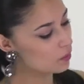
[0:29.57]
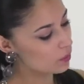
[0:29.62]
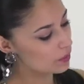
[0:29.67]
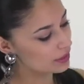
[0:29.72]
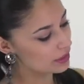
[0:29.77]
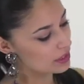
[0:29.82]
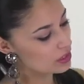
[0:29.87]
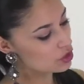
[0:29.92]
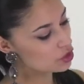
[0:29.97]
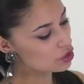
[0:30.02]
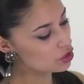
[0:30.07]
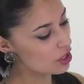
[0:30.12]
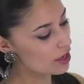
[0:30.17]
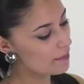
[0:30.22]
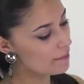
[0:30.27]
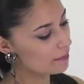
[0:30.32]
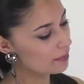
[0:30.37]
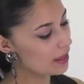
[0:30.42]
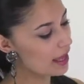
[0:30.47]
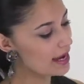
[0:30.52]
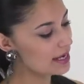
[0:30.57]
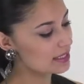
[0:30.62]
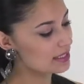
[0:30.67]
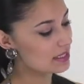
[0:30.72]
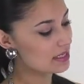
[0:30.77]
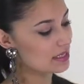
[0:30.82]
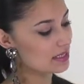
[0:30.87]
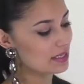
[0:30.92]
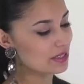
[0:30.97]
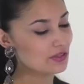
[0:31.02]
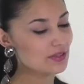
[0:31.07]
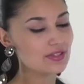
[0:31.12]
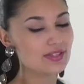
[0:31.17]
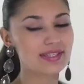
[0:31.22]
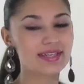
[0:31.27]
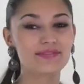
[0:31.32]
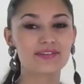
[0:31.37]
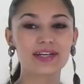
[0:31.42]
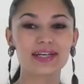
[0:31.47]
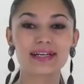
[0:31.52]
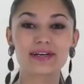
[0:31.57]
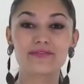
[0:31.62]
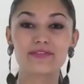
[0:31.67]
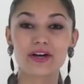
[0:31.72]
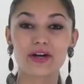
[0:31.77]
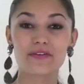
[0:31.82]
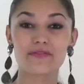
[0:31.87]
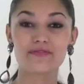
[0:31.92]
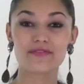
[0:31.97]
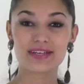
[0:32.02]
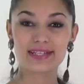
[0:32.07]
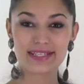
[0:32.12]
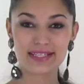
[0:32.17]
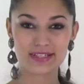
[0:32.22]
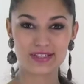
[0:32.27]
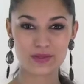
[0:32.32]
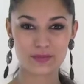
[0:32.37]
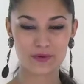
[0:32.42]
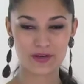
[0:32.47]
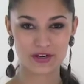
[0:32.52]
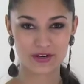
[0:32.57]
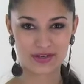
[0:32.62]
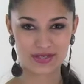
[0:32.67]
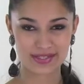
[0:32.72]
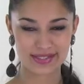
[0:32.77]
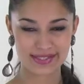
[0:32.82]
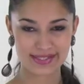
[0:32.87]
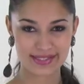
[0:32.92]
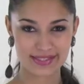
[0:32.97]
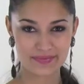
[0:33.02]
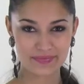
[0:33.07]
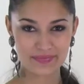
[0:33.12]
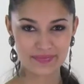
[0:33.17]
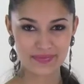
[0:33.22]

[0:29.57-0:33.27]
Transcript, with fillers: with these sharp black details giving it a very vintage appearance.